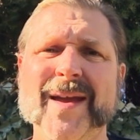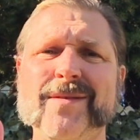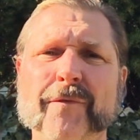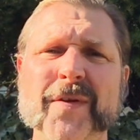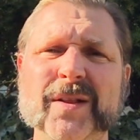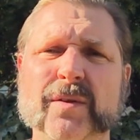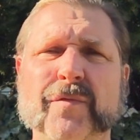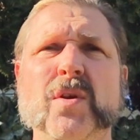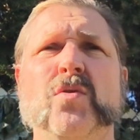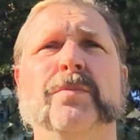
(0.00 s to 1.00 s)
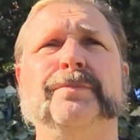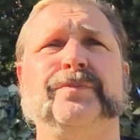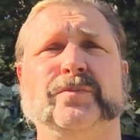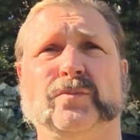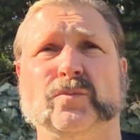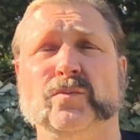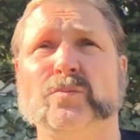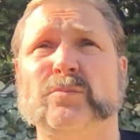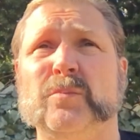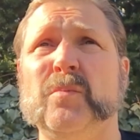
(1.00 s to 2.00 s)
the field of view
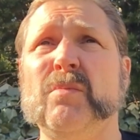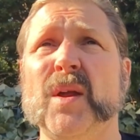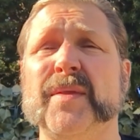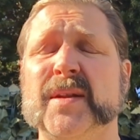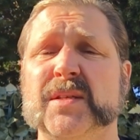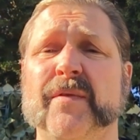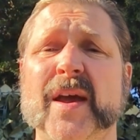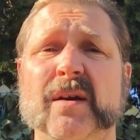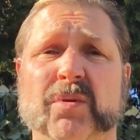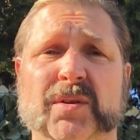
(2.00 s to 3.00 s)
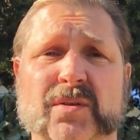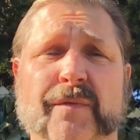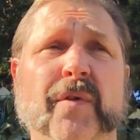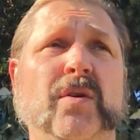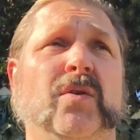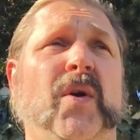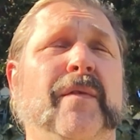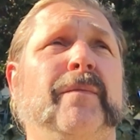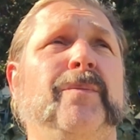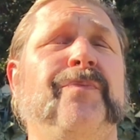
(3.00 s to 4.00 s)
that is available to
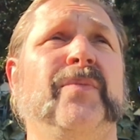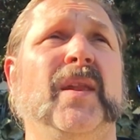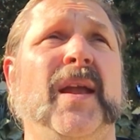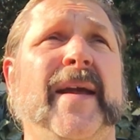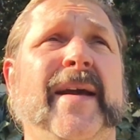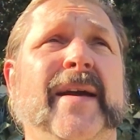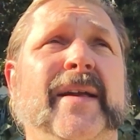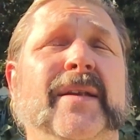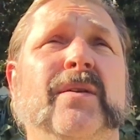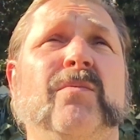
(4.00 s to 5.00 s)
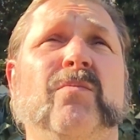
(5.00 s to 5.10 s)
photograph, and